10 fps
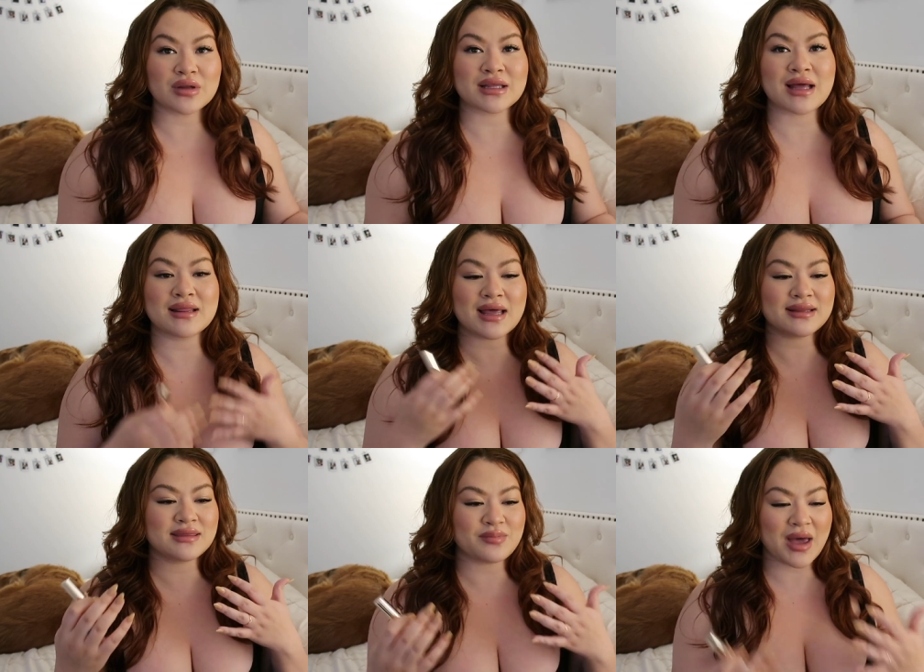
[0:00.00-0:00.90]
Like, I
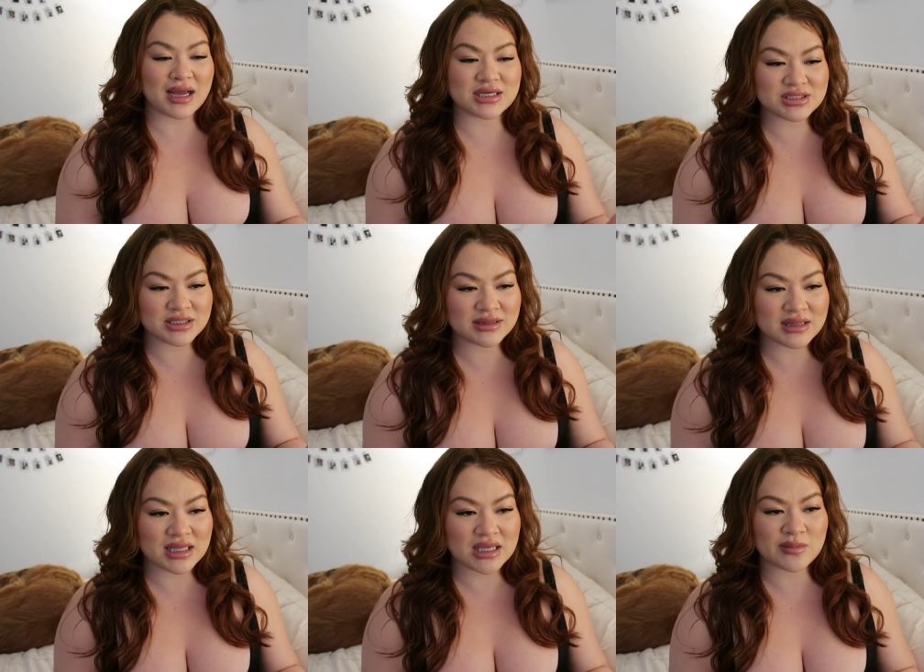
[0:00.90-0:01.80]
like the packaging
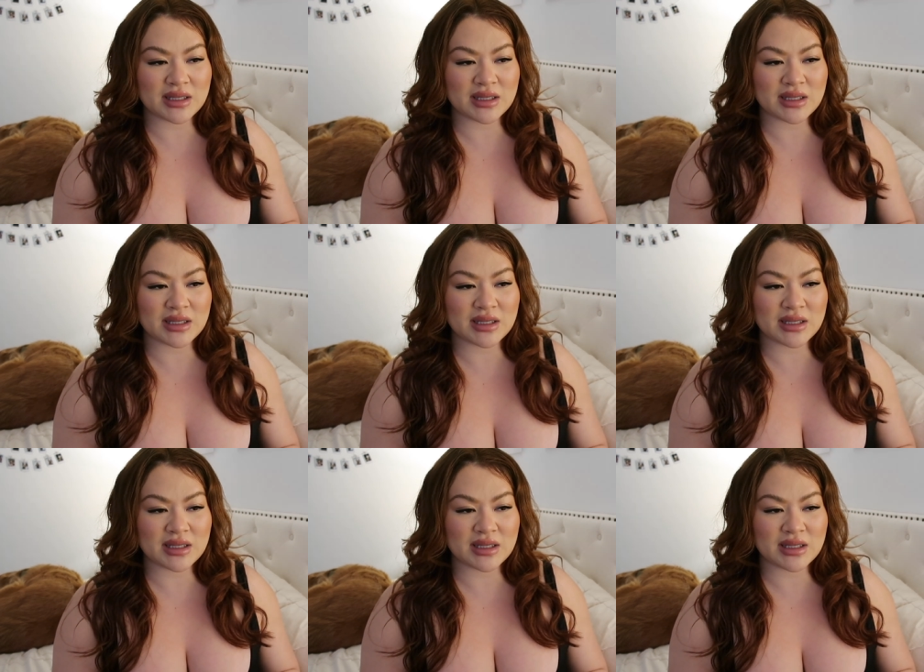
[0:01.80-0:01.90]
theme.